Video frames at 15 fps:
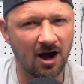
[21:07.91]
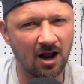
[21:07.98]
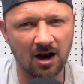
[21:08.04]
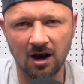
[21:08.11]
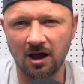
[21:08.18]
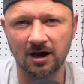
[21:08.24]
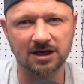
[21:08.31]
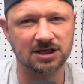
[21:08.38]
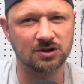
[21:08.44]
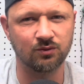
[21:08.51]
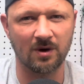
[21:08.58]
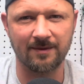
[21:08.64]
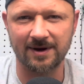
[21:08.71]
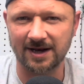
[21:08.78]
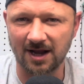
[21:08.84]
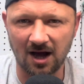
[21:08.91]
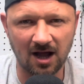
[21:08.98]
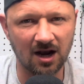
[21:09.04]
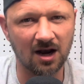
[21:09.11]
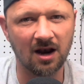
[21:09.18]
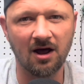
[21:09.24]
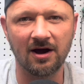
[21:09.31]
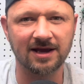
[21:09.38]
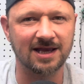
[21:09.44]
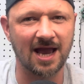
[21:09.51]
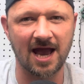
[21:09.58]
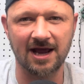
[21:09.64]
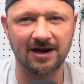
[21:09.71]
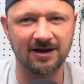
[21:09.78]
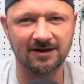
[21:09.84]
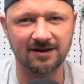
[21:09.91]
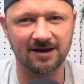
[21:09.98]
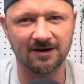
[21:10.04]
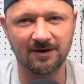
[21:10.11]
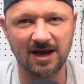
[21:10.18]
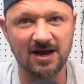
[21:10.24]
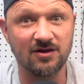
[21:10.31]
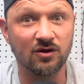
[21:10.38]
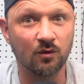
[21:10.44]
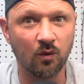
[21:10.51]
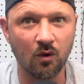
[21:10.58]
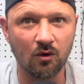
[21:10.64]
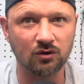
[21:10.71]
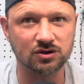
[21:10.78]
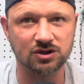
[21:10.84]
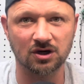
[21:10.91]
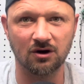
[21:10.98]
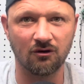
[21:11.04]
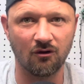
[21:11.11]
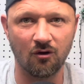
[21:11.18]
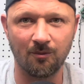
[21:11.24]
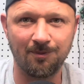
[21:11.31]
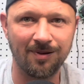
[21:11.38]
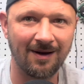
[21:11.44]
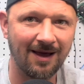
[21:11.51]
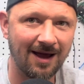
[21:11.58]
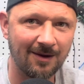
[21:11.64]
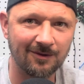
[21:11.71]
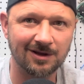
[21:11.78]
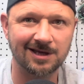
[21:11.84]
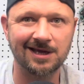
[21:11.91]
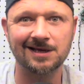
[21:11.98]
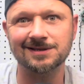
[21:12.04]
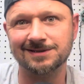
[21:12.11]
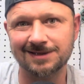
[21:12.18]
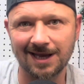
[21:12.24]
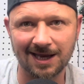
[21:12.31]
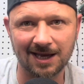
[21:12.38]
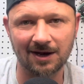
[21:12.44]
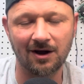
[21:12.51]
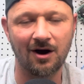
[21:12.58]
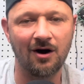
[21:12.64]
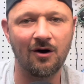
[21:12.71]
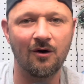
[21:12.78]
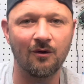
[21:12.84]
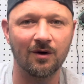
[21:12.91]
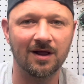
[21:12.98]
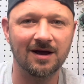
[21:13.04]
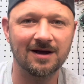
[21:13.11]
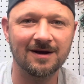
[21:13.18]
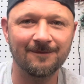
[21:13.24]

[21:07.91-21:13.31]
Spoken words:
I like swimming. I like getting in the water or playing with the kids, digging a hole.